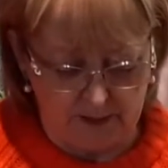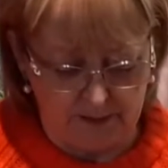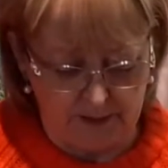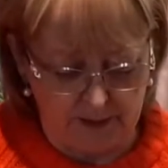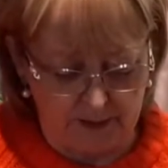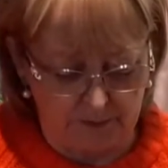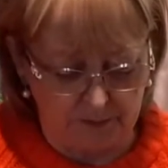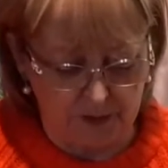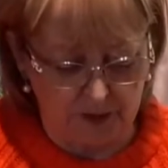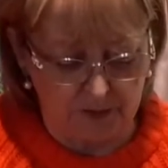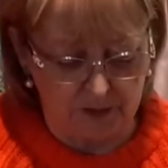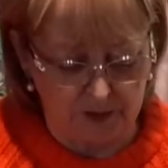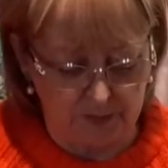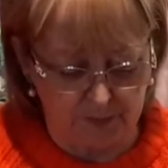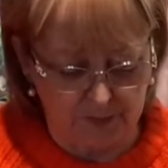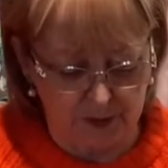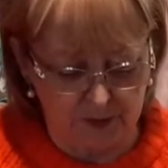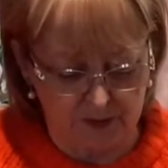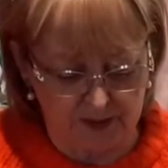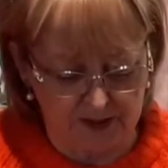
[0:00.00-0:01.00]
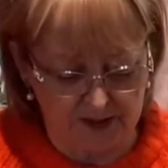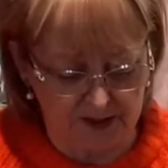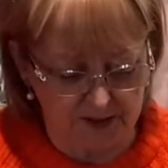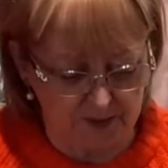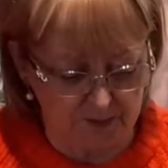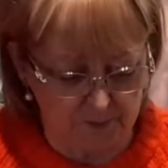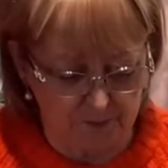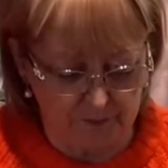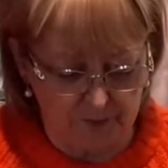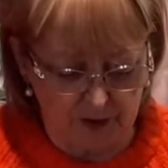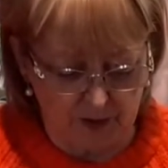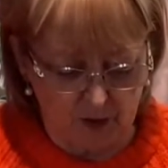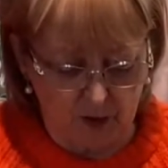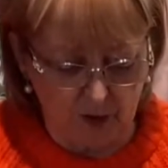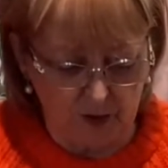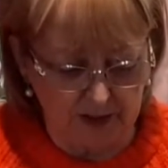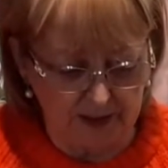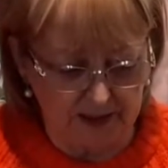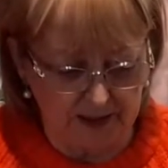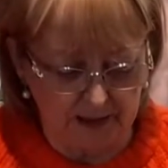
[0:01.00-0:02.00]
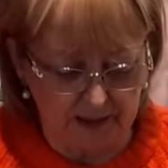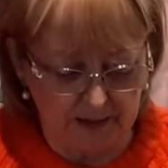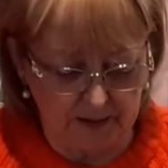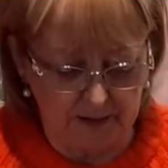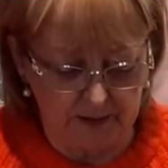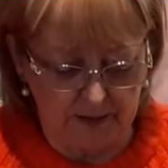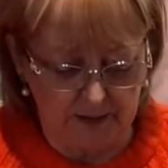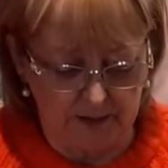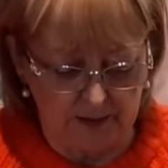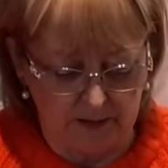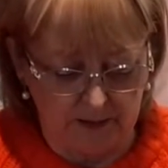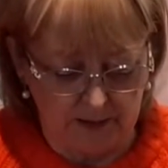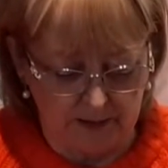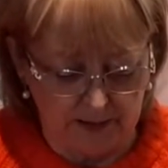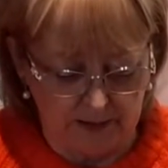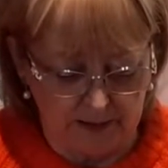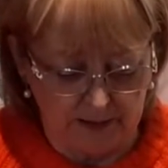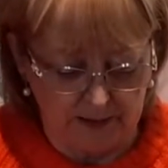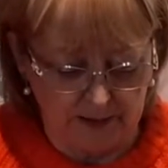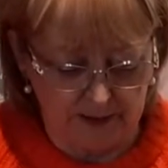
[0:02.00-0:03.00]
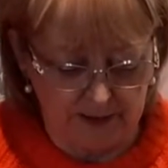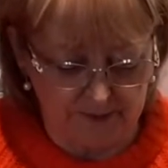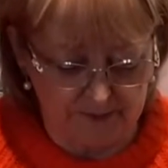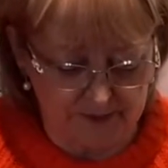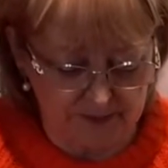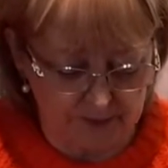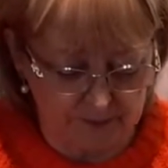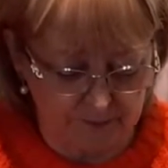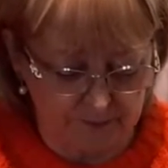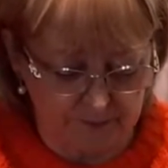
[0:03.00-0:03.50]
And then I'm going to put some holly leaves.